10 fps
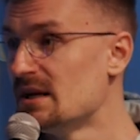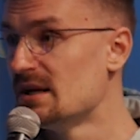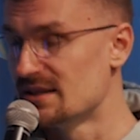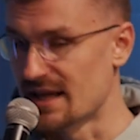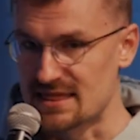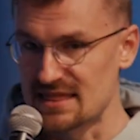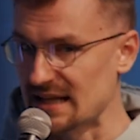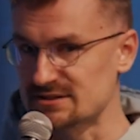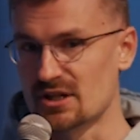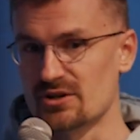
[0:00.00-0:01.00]
Like
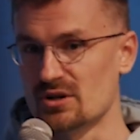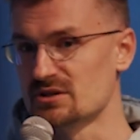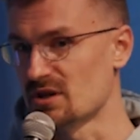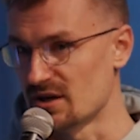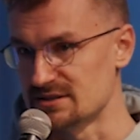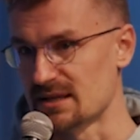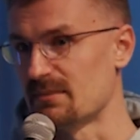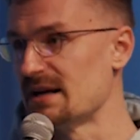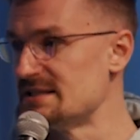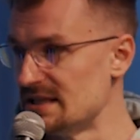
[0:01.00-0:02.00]
that's our North Star. It's like
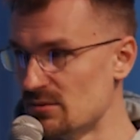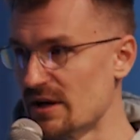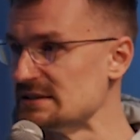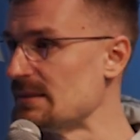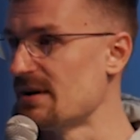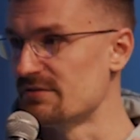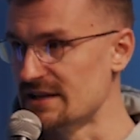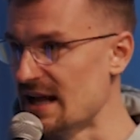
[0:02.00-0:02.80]
my team wakes up every day.